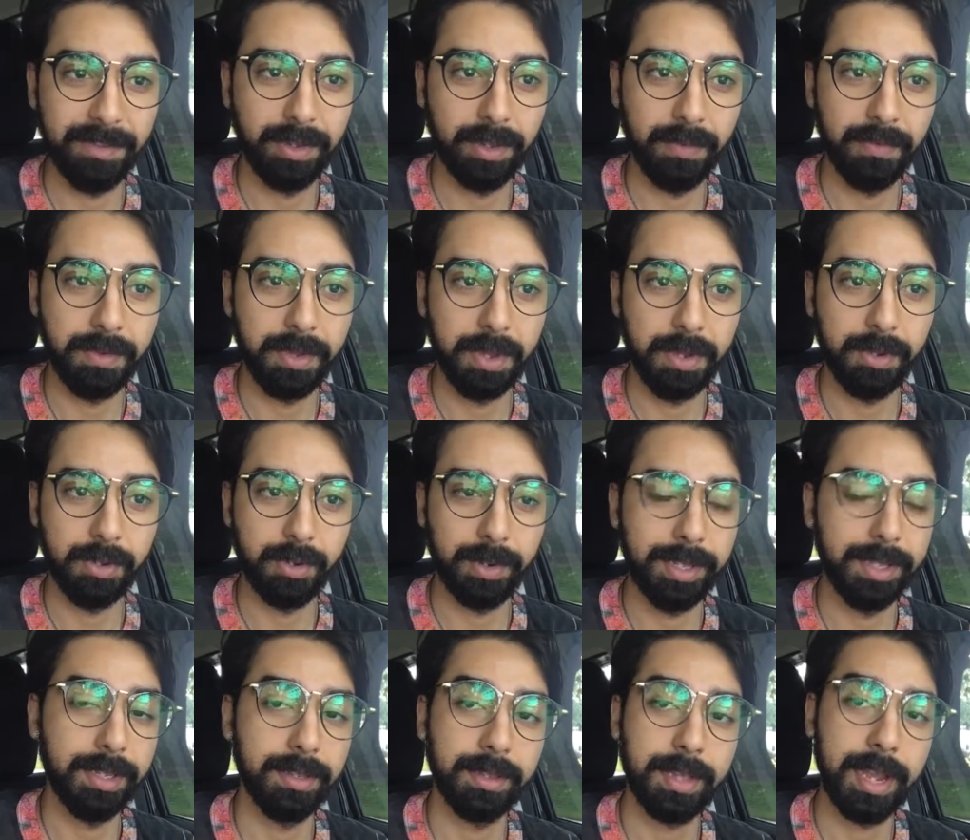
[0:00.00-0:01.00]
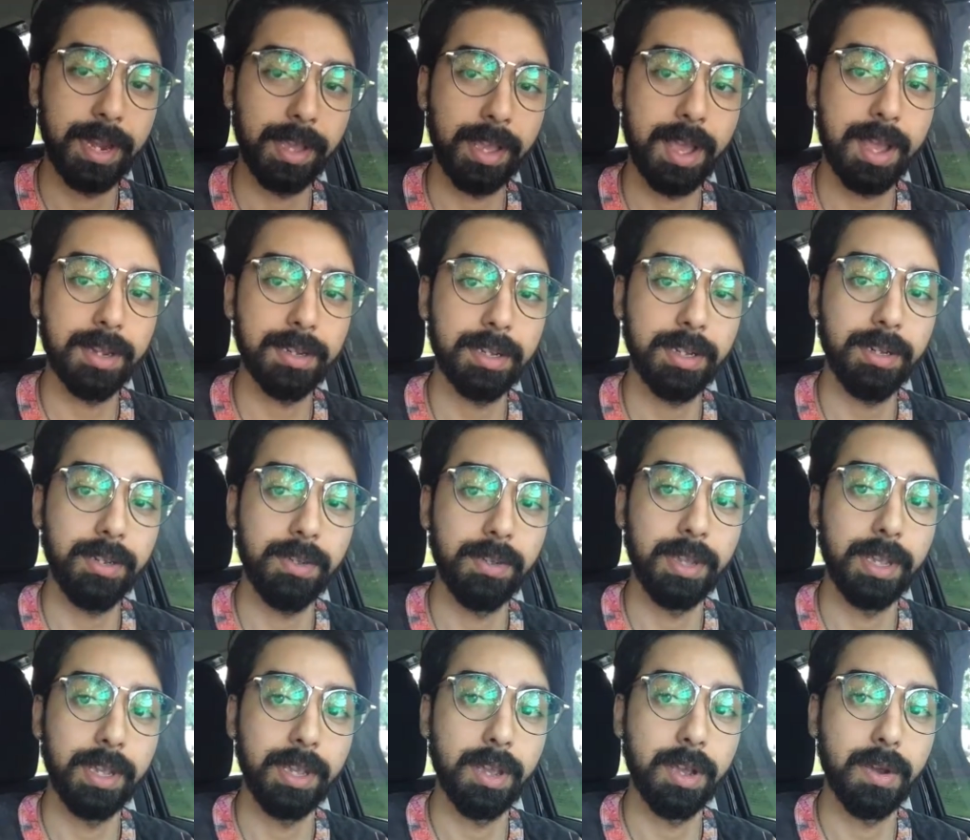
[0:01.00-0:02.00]
So if you enjoyed this kind of content, you
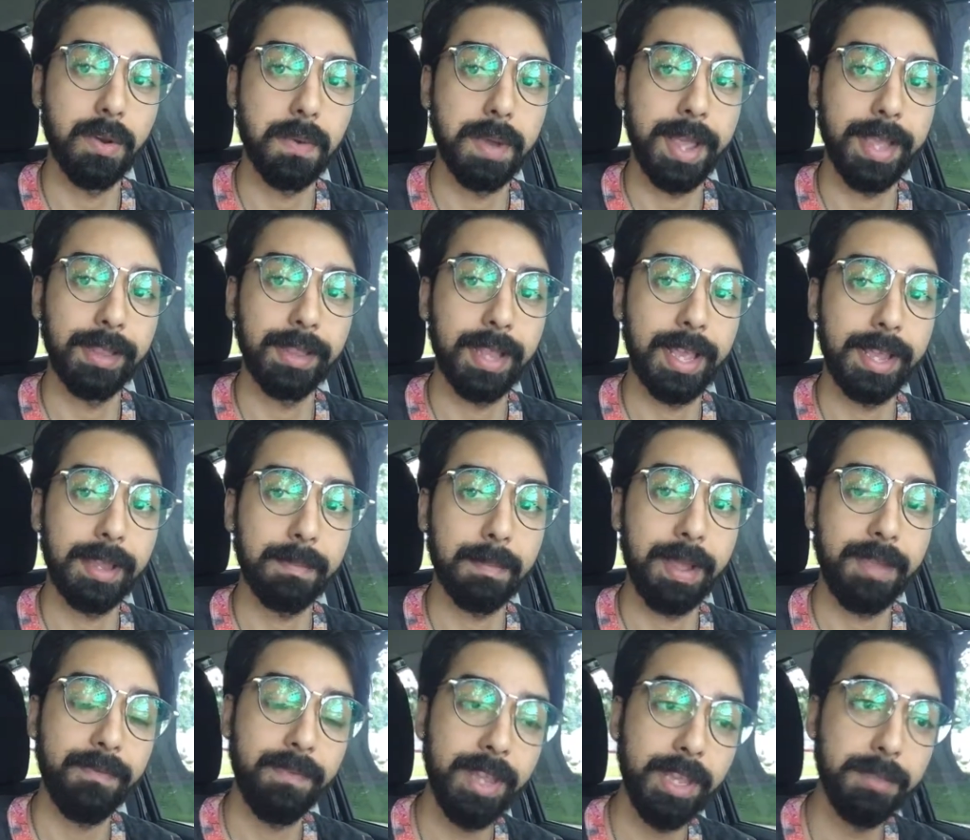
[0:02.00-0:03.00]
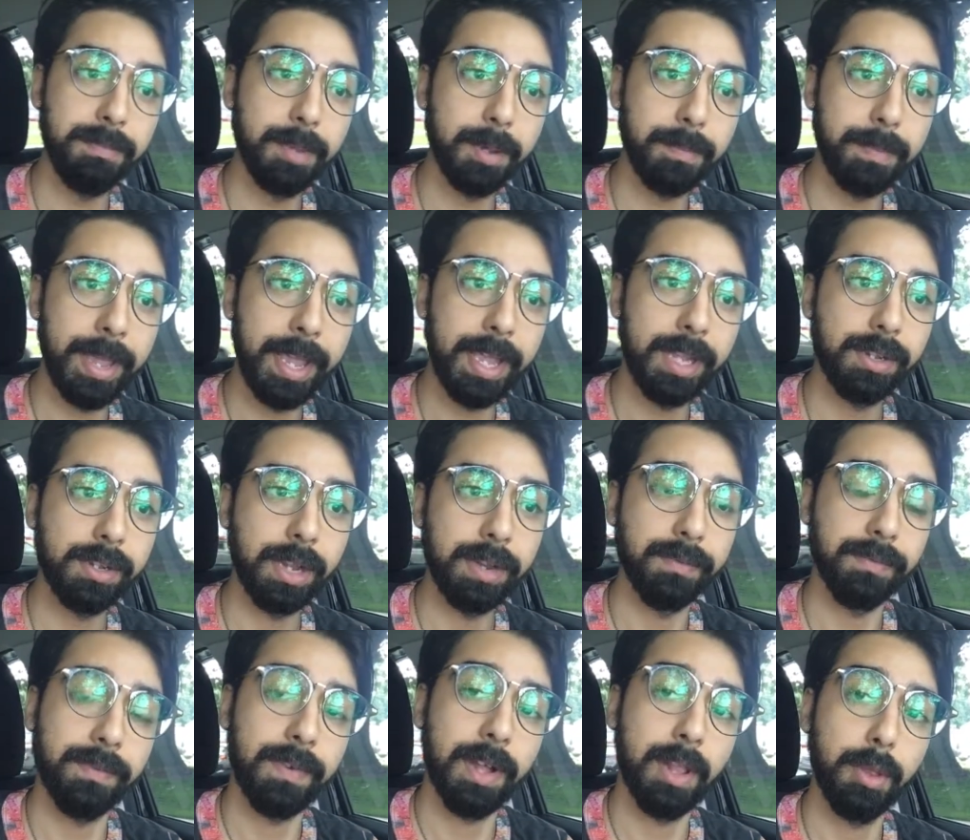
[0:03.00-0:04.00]
can go and like my Facebook page
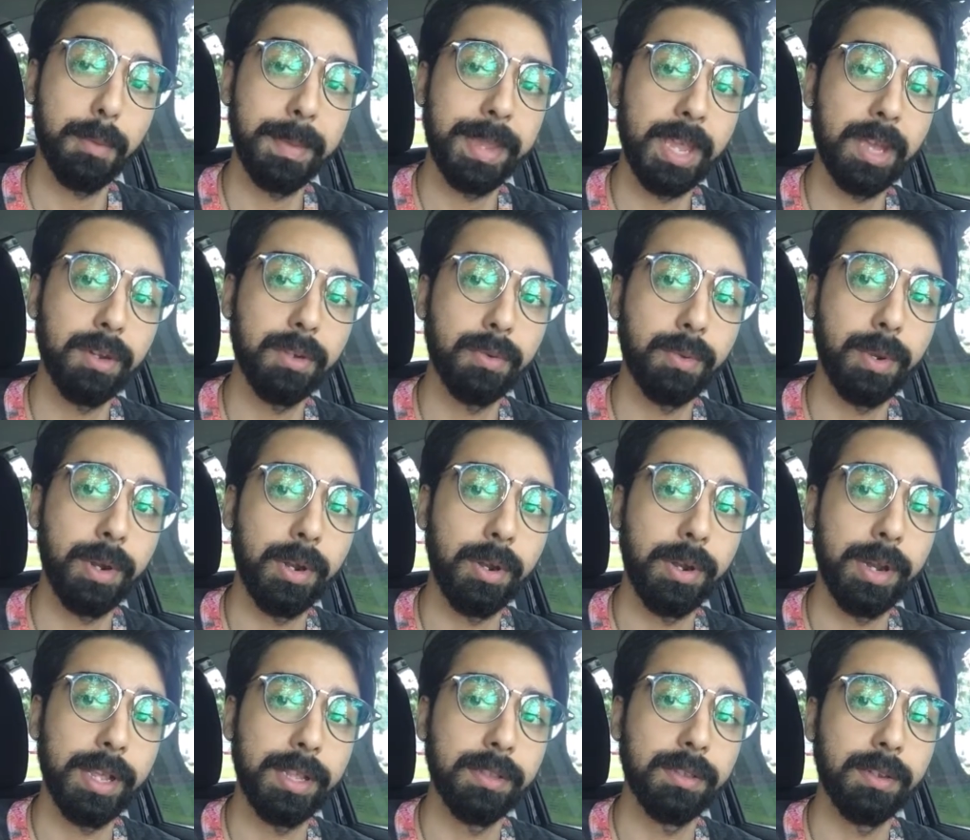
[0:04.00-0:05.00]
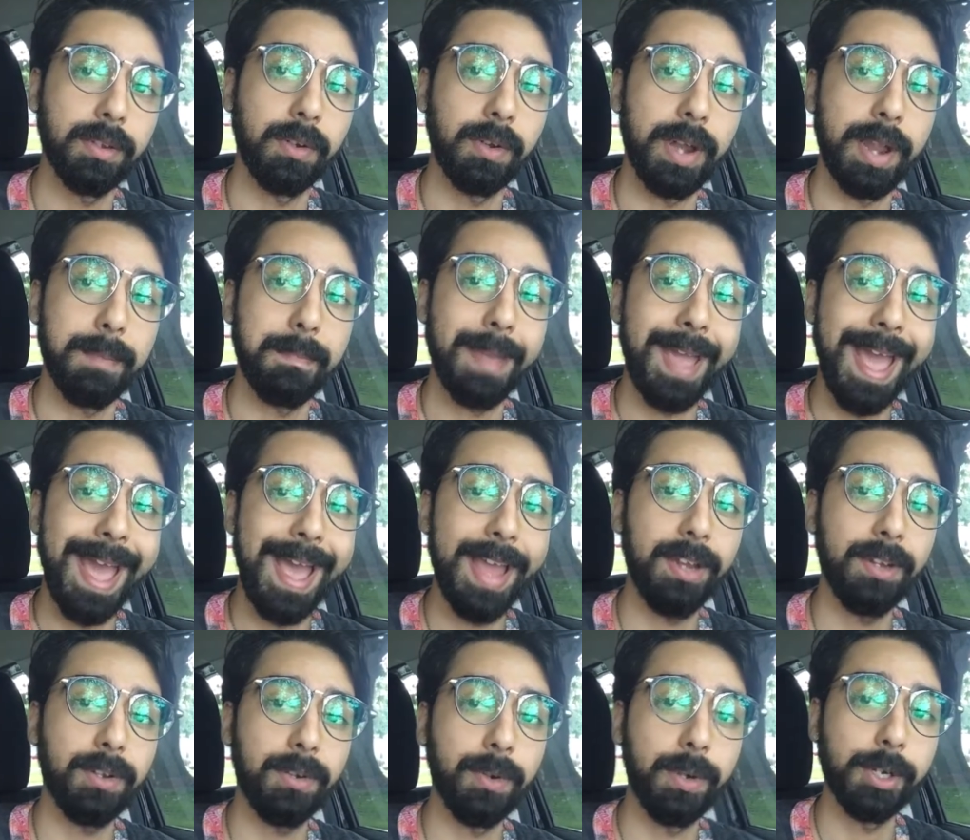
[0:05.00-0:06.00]
and follow me on Twitter and Instagram
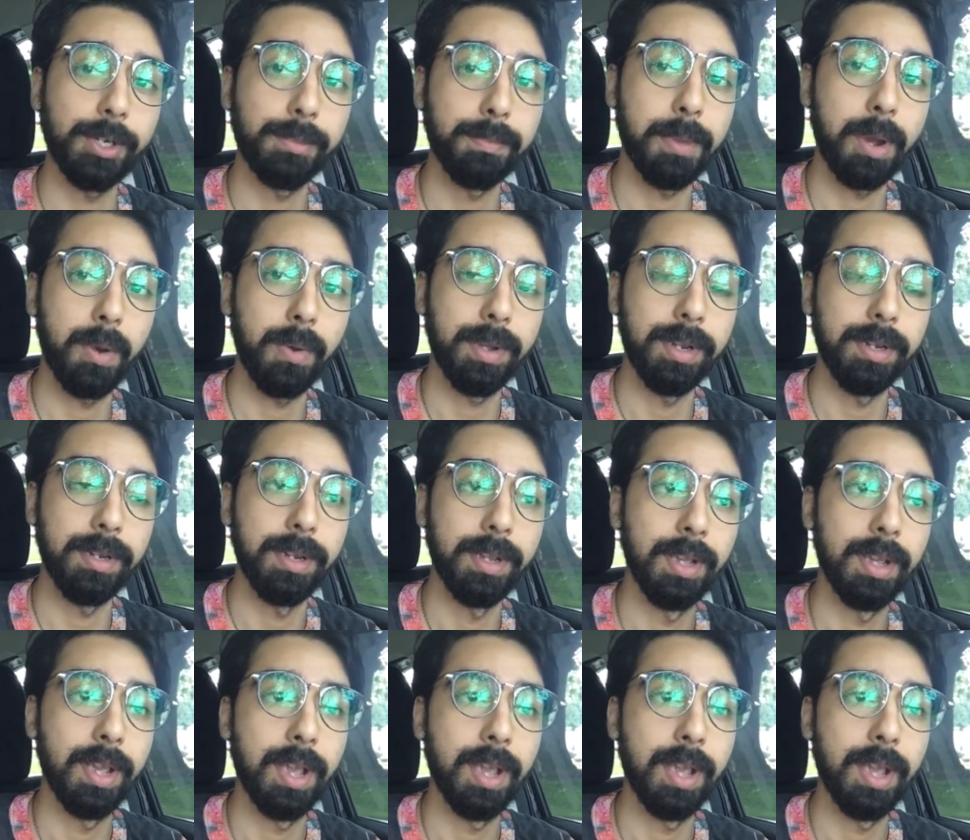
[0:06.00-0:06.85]
at Krish Mohan.